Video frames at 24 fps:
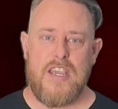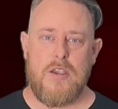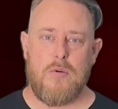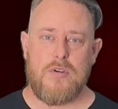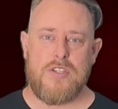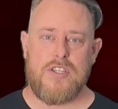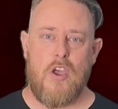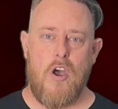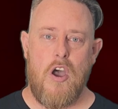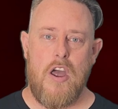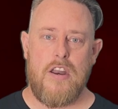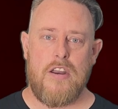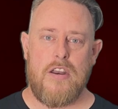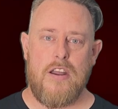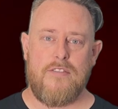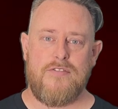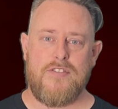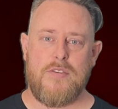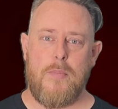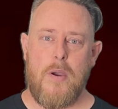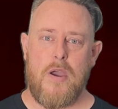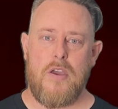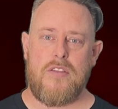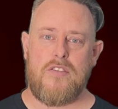Dee was kind enough
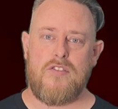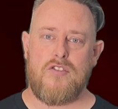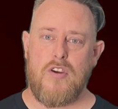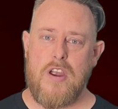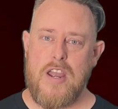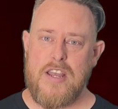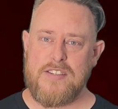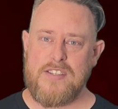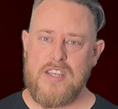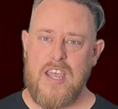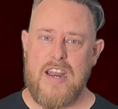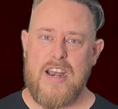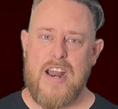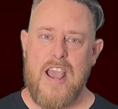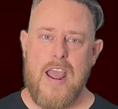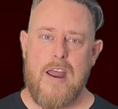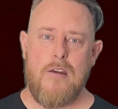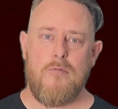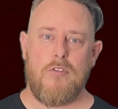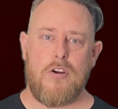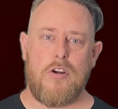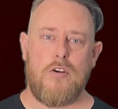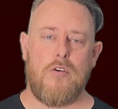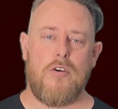to both translate
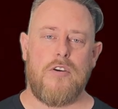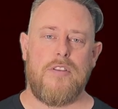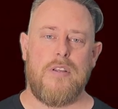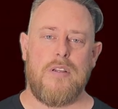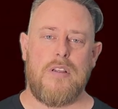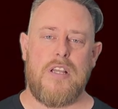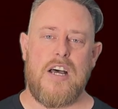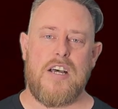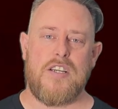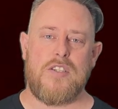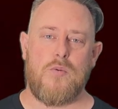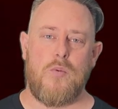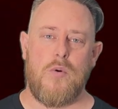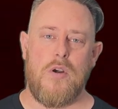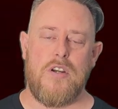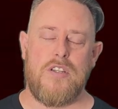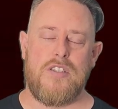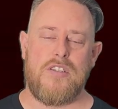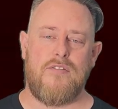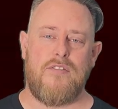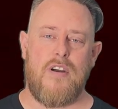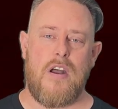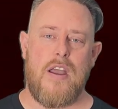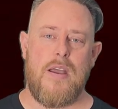and record the last
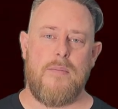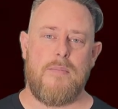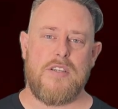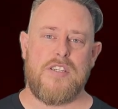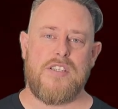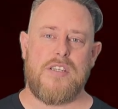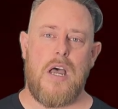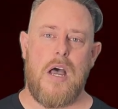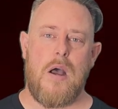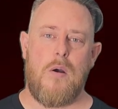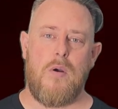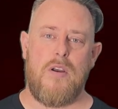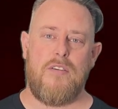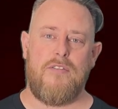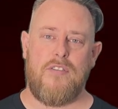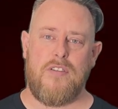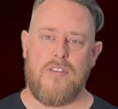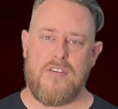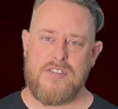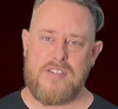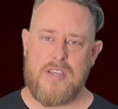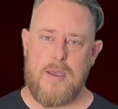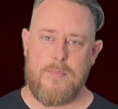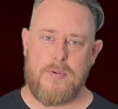words of Aya Maasarwe for
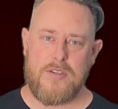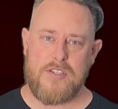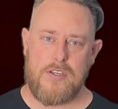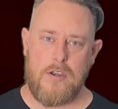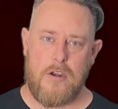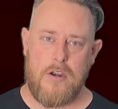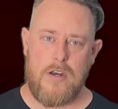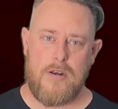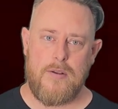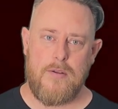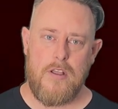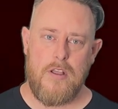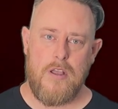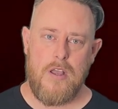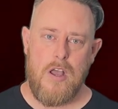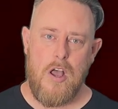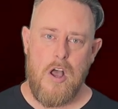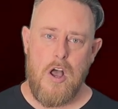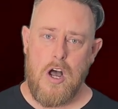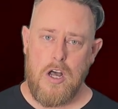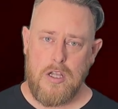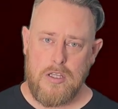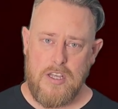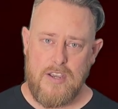this episode.
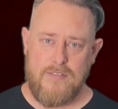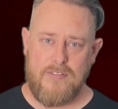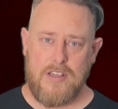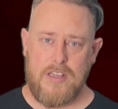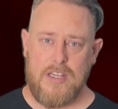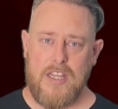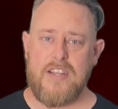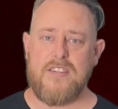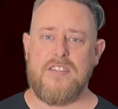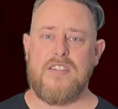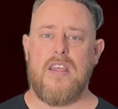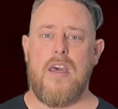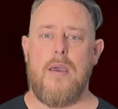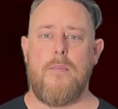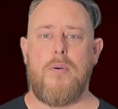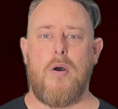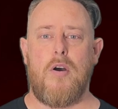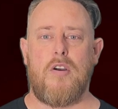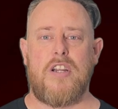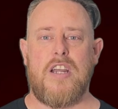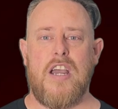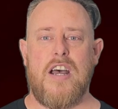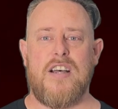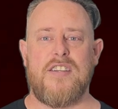I'll leave a link to their
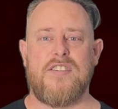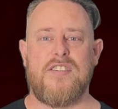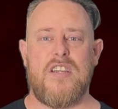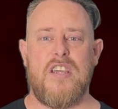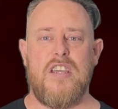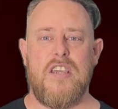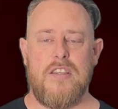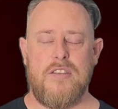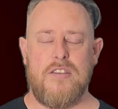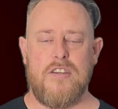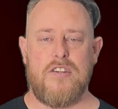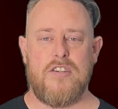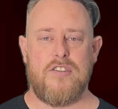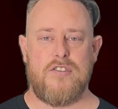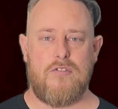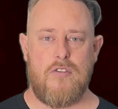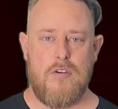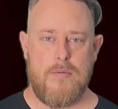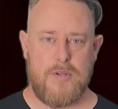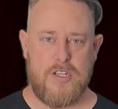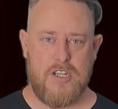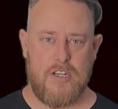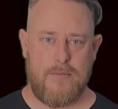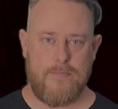podcast in the
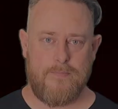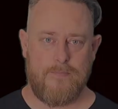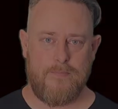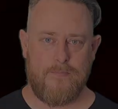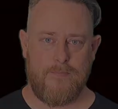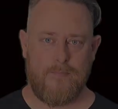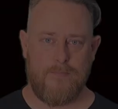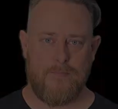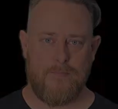description.